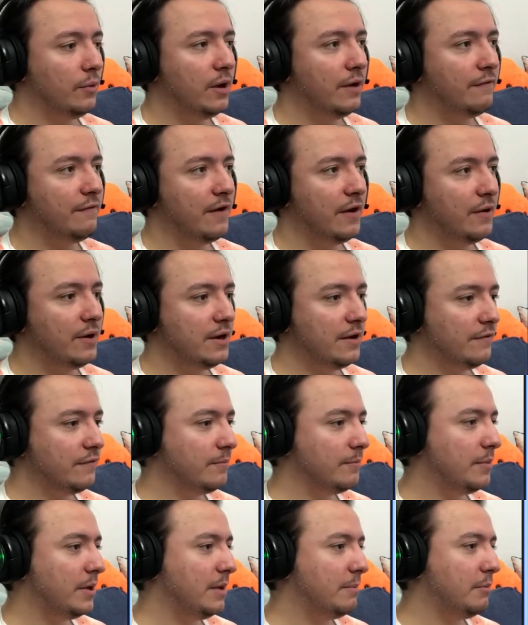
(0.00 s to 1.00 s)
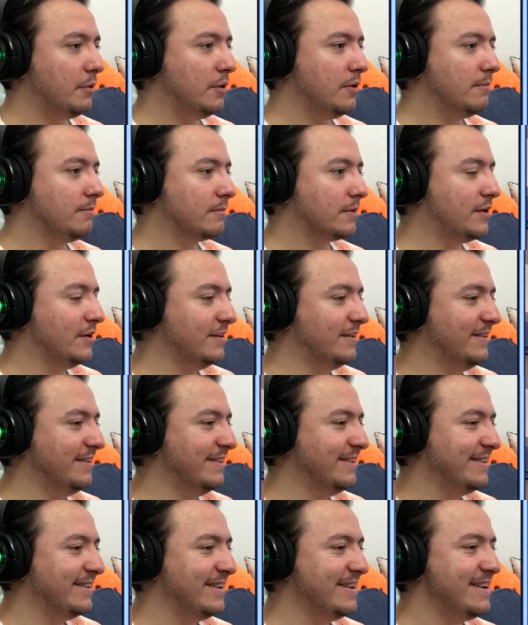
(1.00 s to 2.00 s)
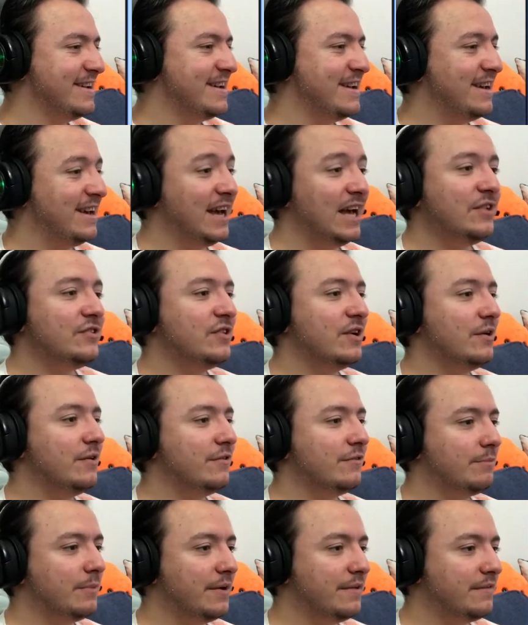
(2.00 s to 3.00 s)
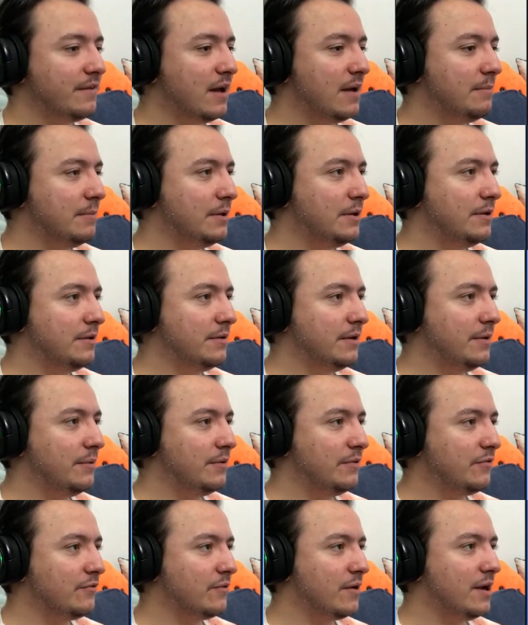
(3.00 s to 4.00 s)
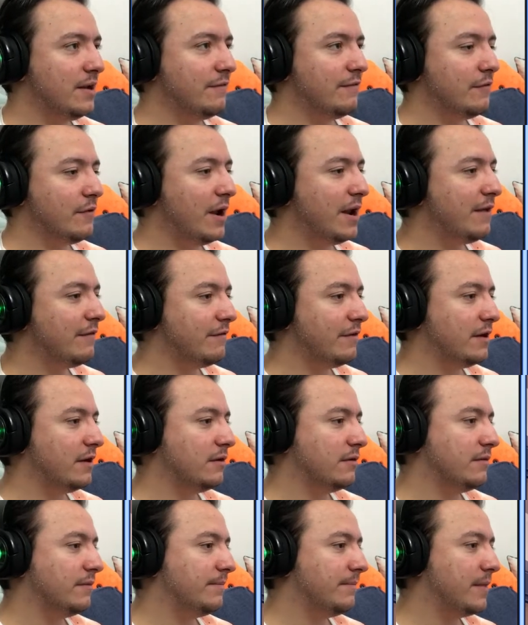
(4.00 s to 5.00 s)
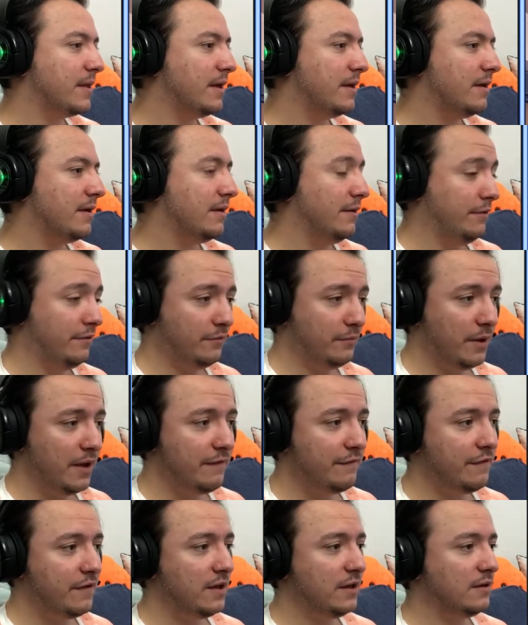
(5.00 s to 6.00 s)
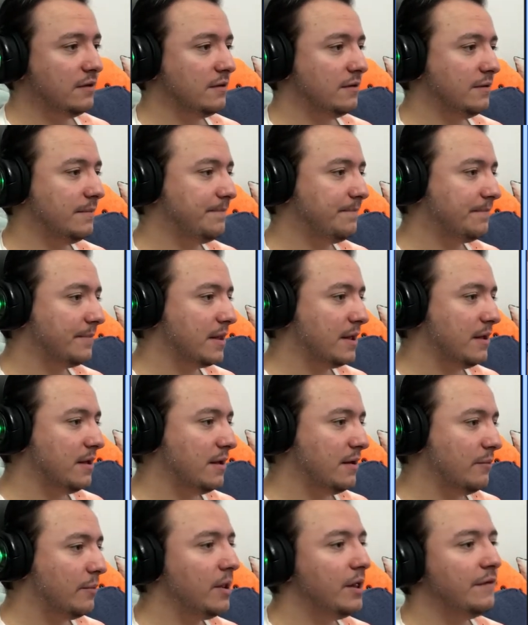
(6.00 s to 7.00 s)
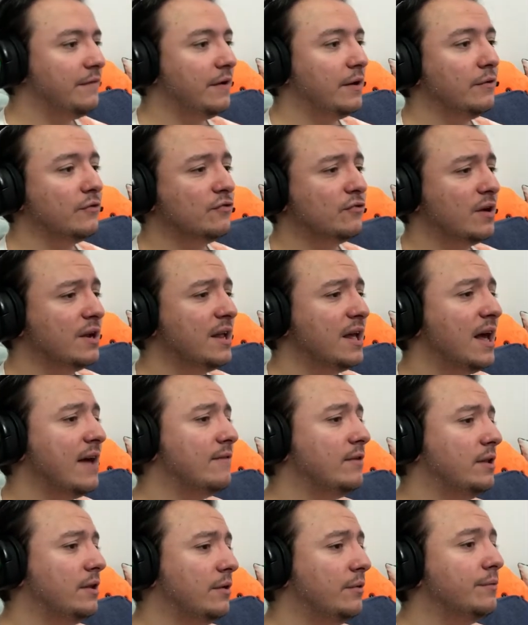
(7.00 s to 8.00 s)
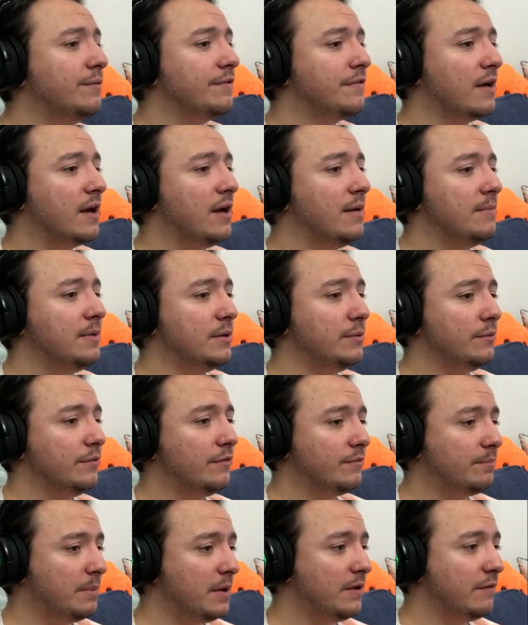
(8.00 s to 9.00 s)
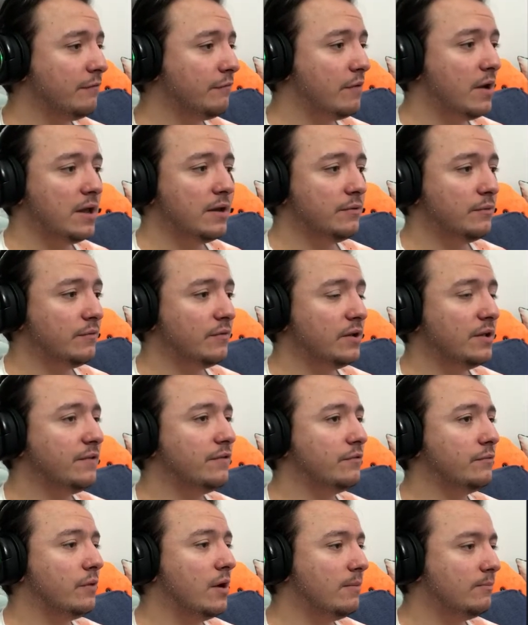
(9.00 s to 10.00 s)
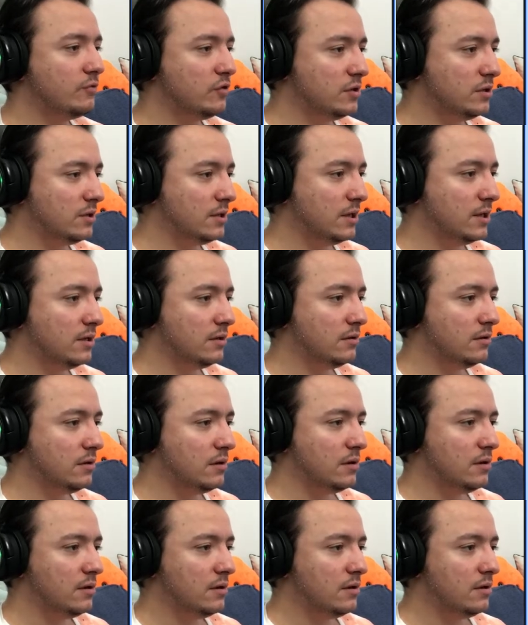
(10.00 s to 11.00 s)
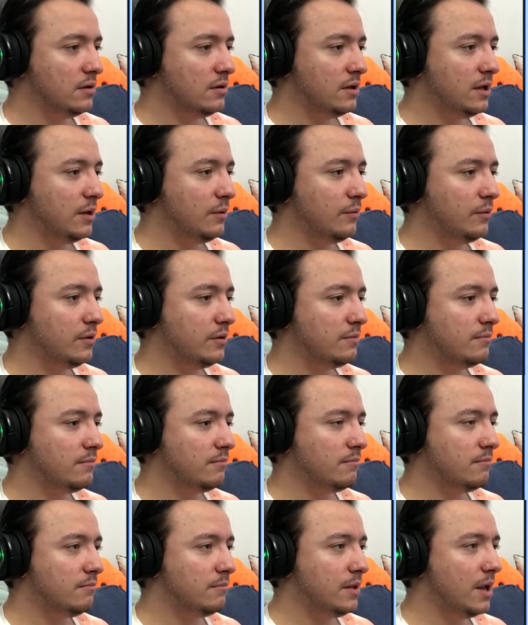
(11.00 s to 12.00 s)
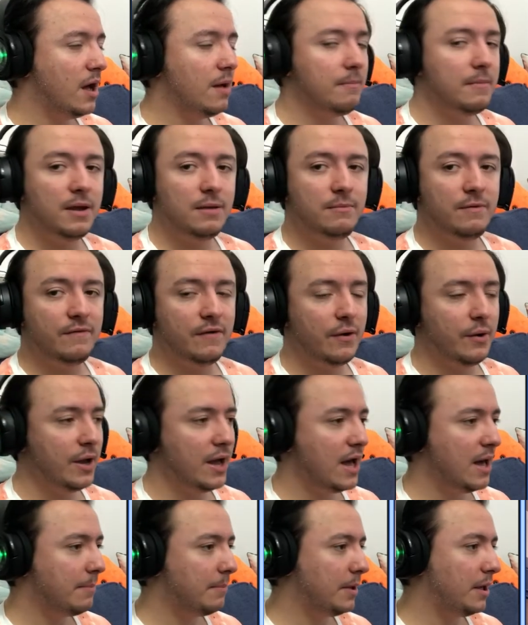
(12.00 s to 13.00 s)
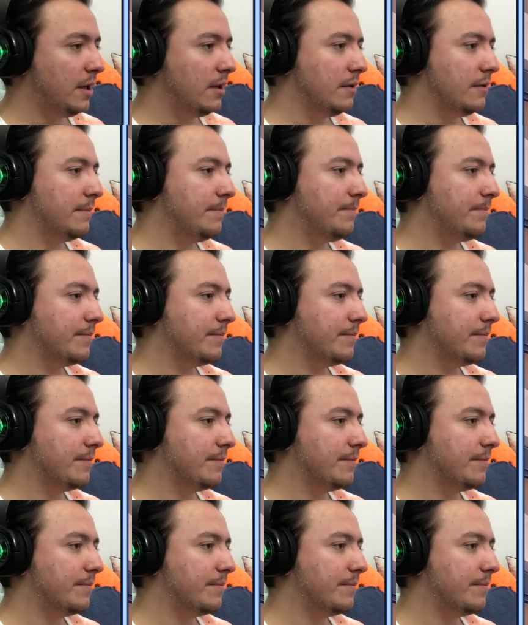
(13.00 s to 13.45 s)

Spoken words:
We are very different people. I cherish my time alone. I wouldn't trade it for anything. So I think, well, if I was trying to have alone time and it was being threatened with an interruption, then it would not make me very happy.